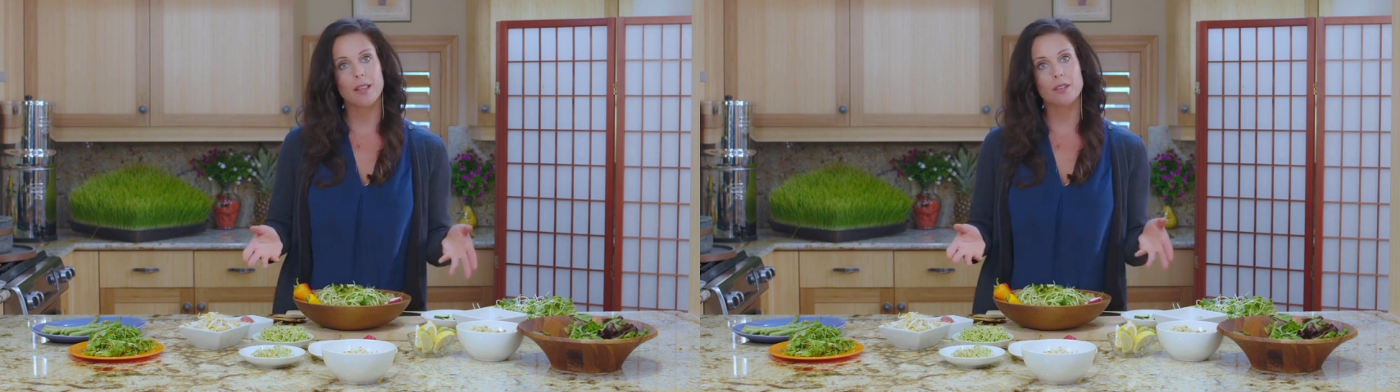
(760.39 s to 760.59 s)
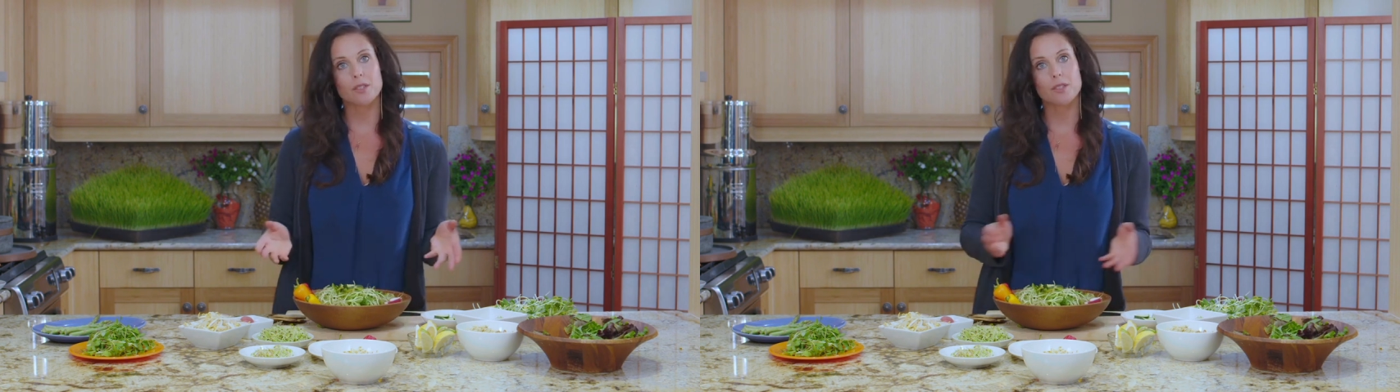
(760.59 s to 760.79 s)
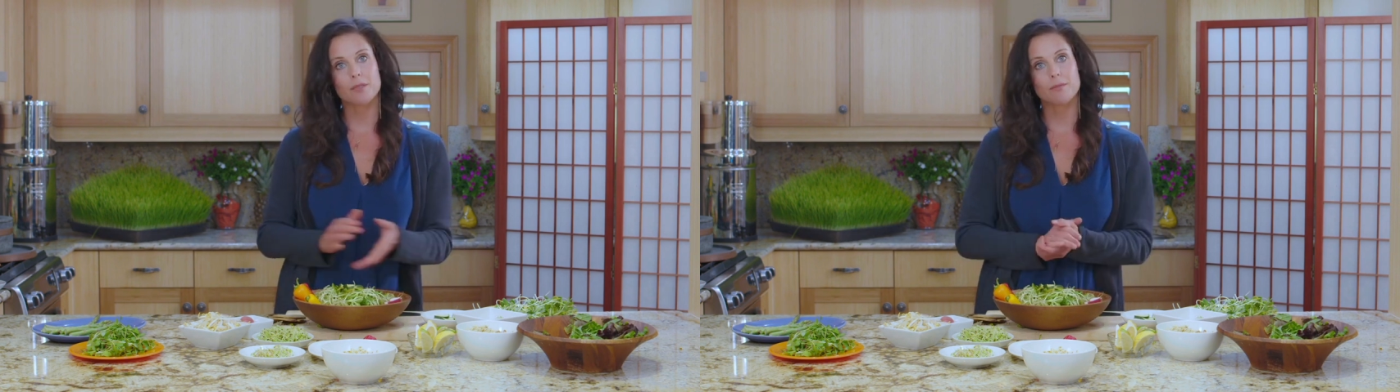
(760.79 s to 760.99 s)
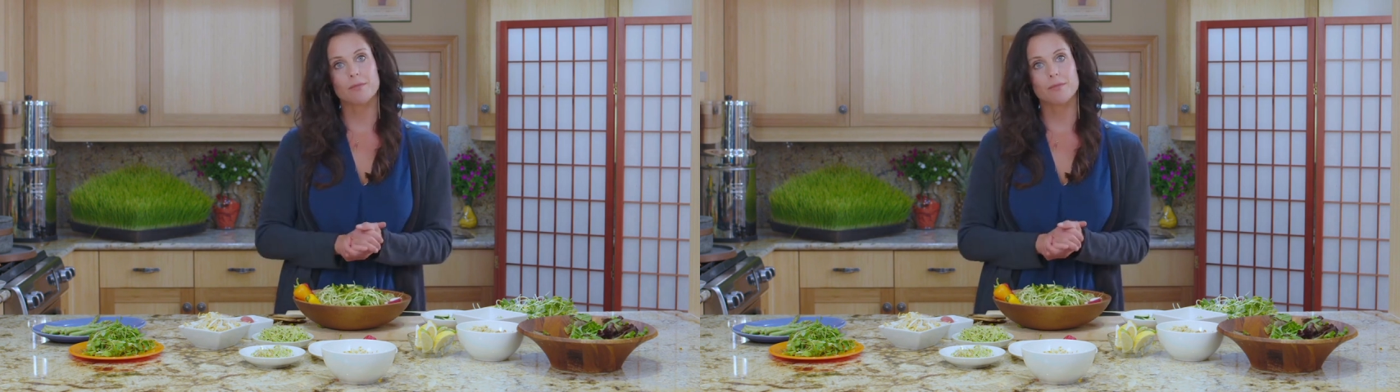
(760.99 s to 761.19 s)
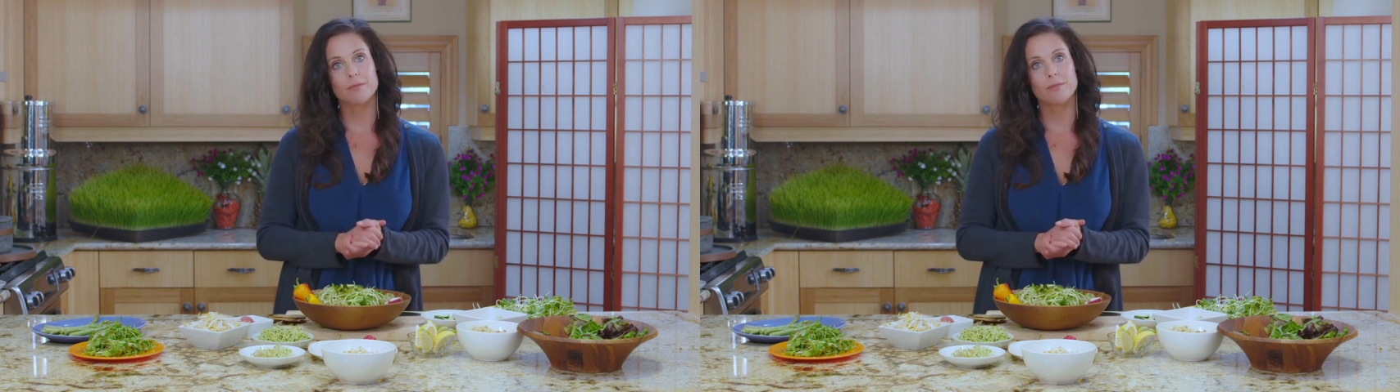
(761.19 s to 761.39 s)
lunch.
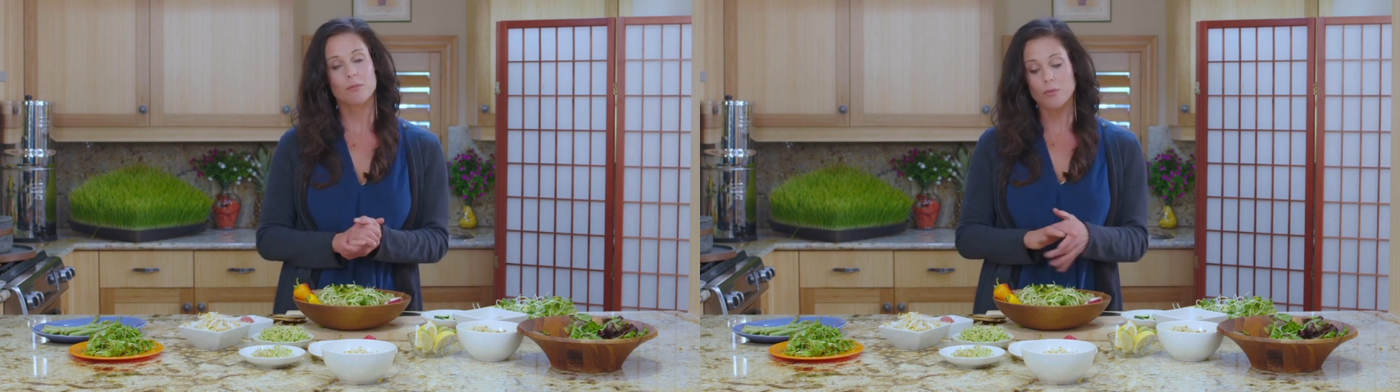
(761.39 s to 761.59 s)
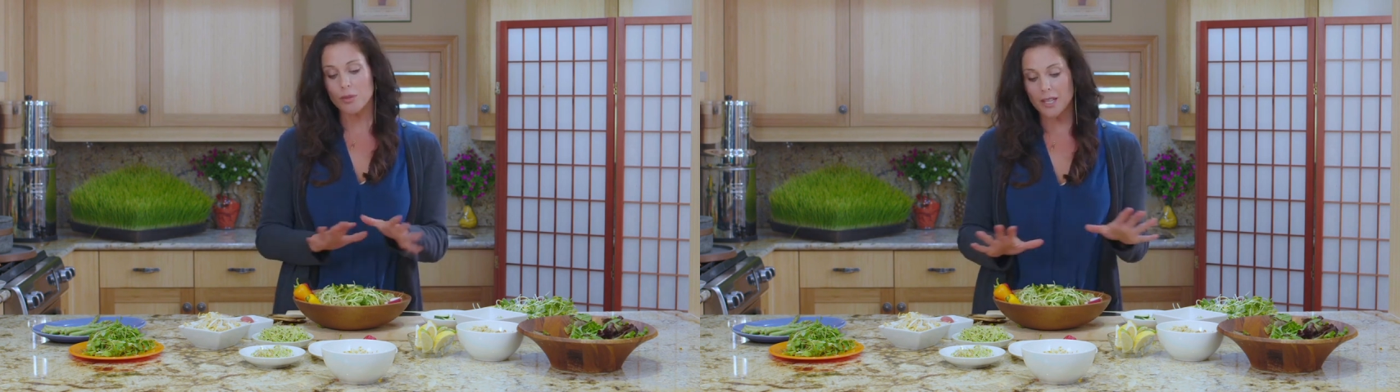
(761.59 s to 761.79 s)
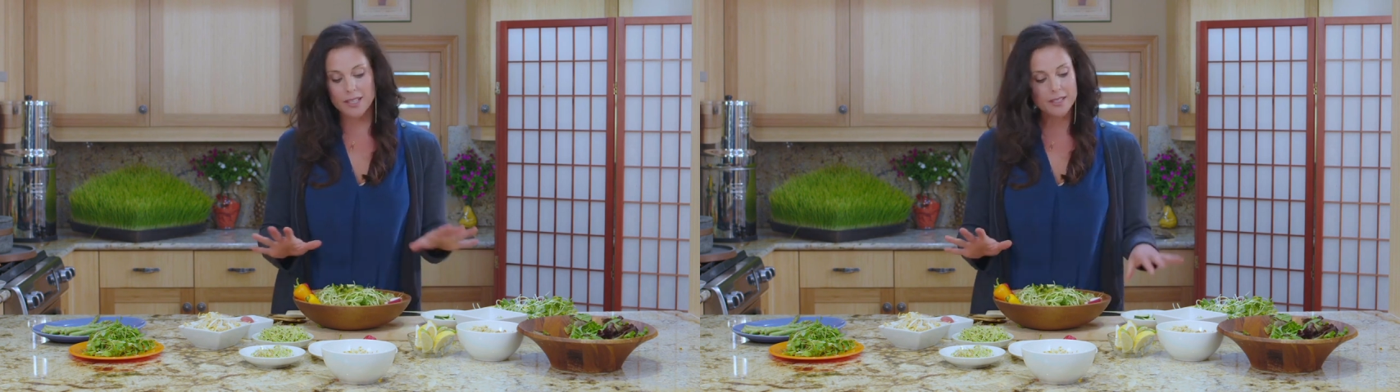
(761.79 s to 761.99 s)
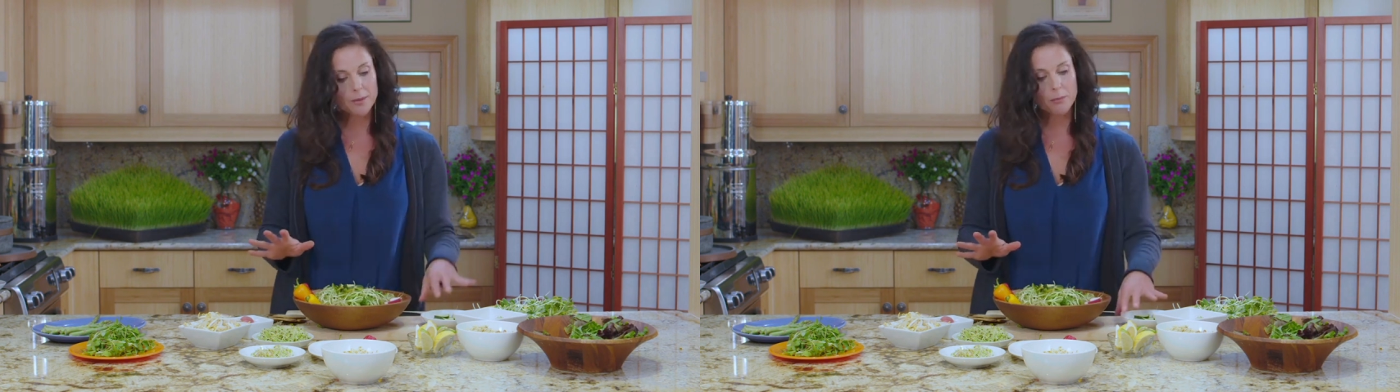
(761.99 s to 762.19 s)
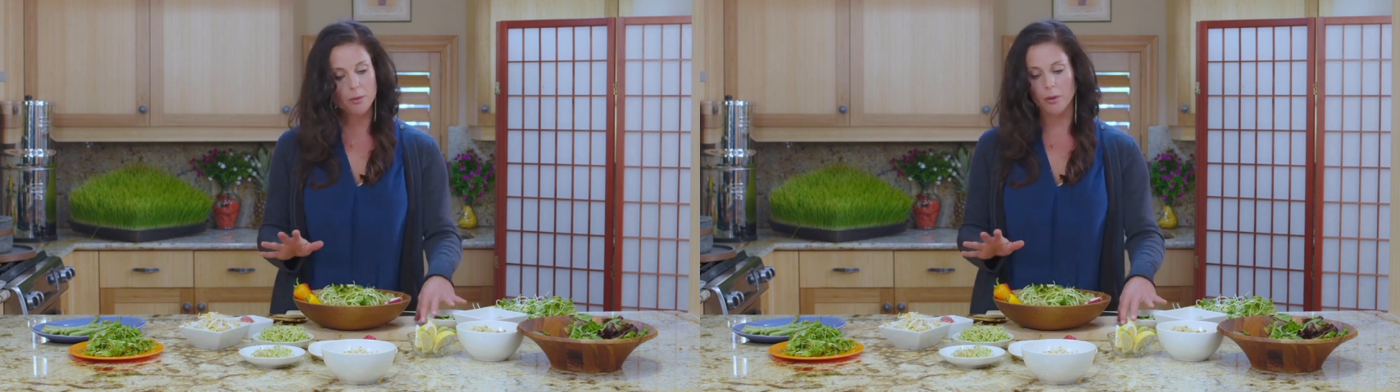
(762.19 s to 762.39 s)
Really
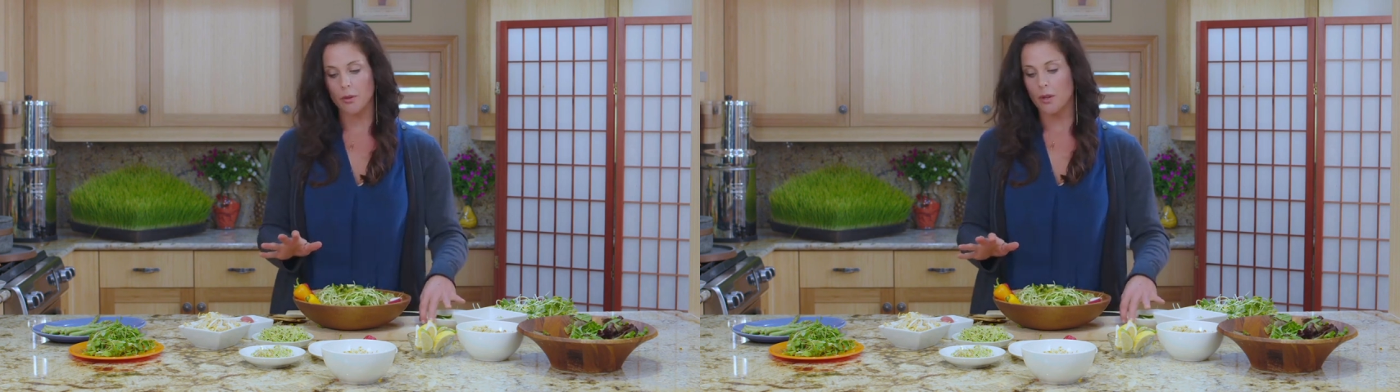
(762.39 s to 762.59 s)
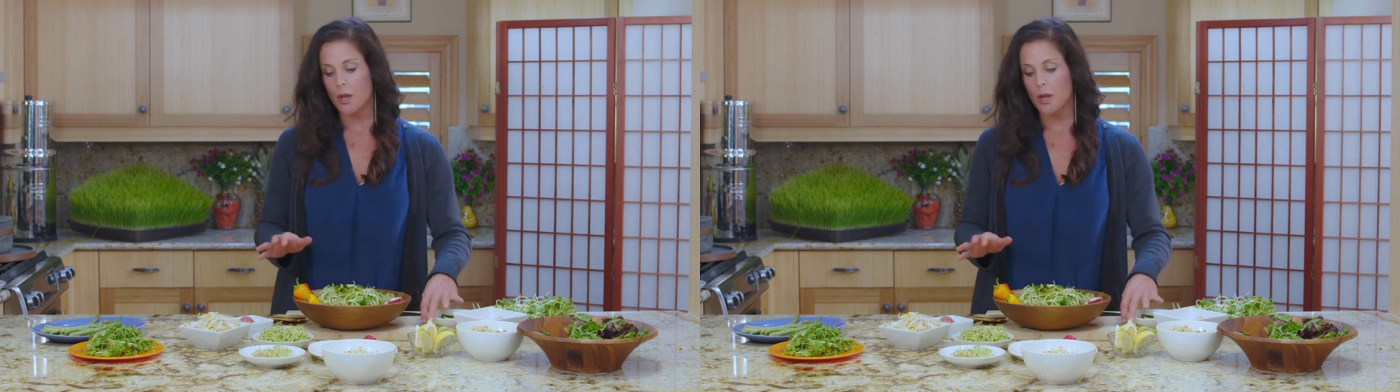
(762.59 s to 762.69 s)
simple.